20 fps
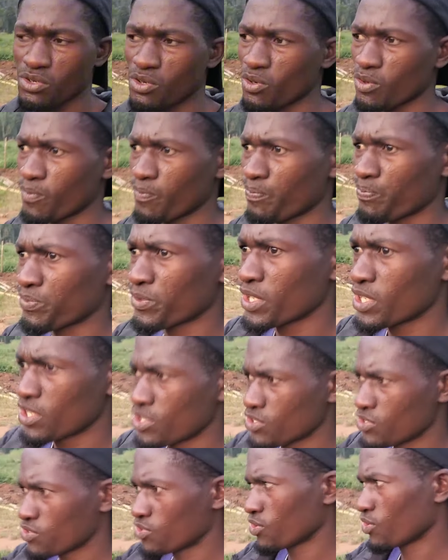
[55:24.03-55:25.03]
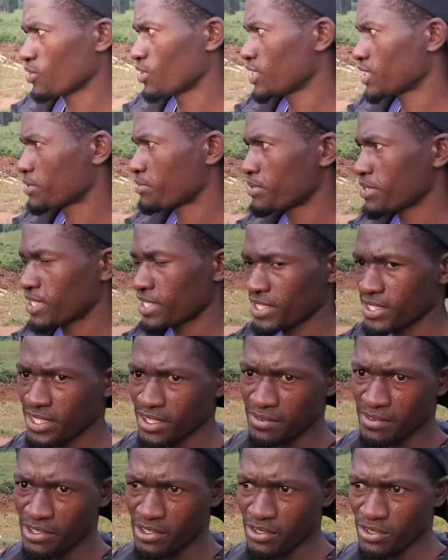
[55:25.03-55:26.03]
home. So let me end
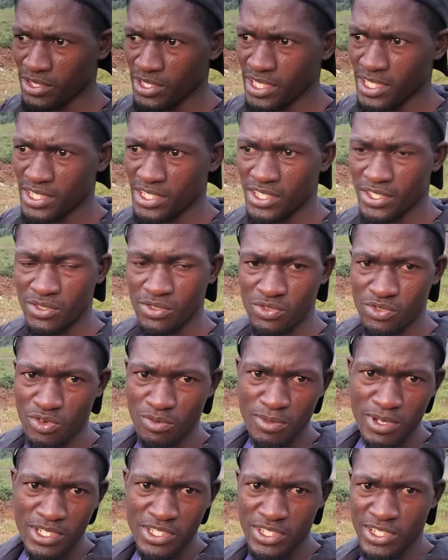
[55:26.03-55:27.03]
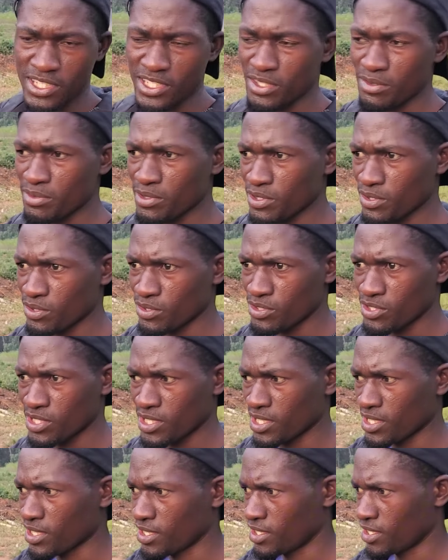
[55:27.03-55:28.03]
the video here. Thank you so much. Let me not
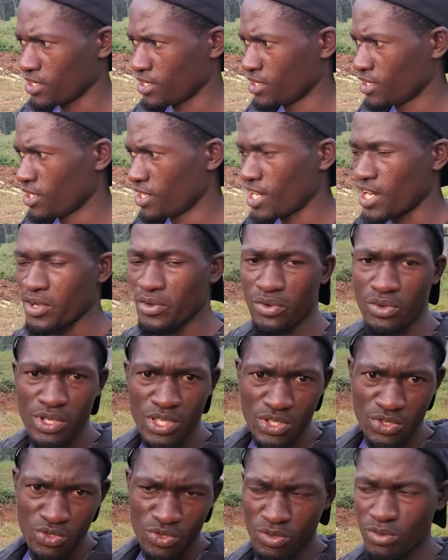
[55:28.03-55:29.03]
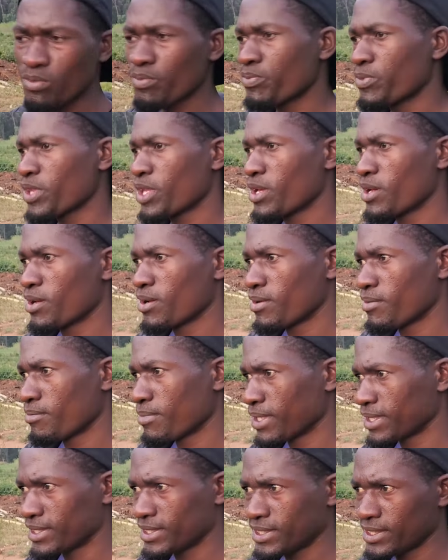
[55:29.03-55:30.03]
annoy you,
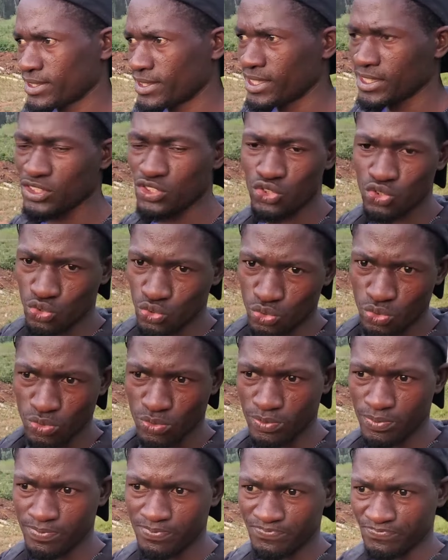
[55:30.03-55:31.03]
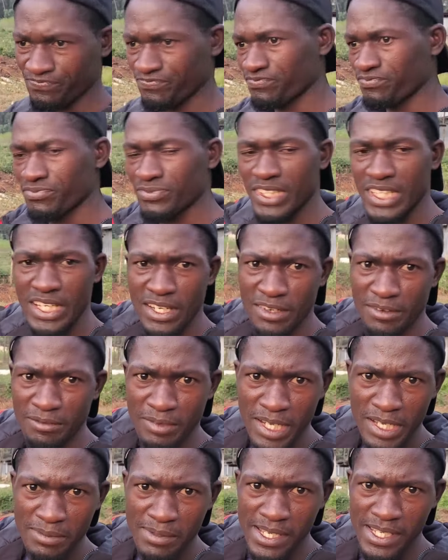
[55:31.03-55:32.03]
but that's true.
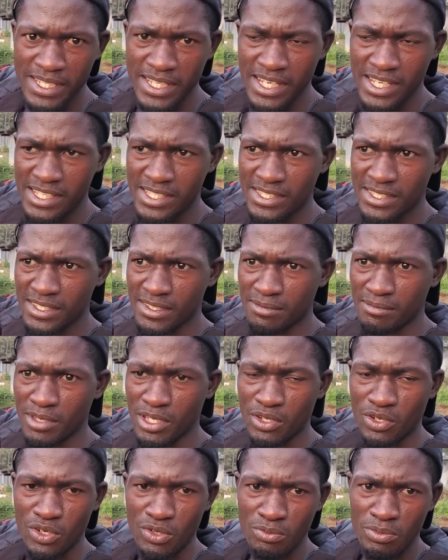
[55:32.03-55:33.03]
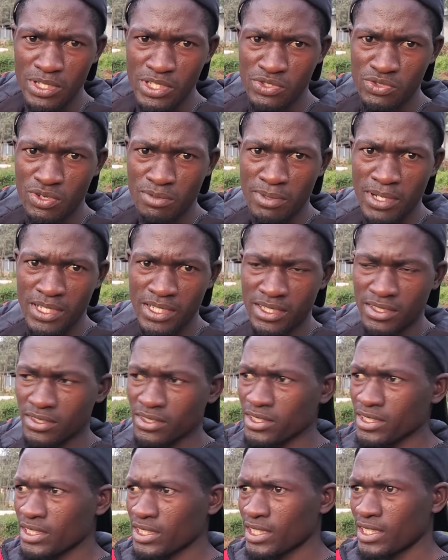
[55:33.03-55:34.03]
Bye bye guys, may God bless you
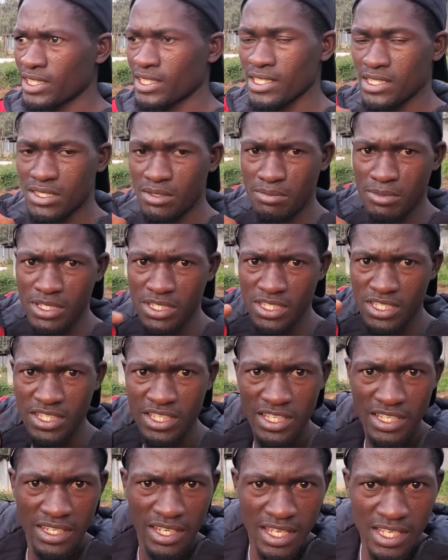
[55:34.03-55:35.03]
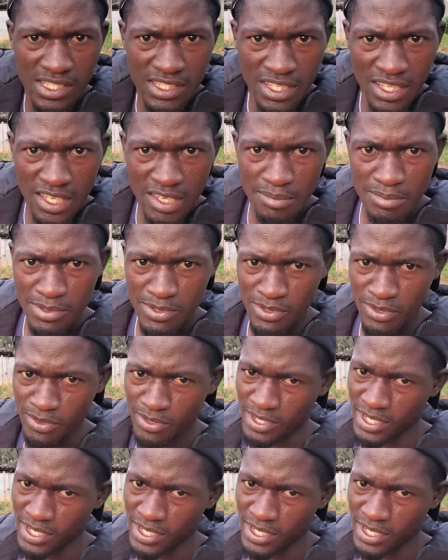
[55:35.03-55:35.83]
abundantly. Let's meet in the next episode,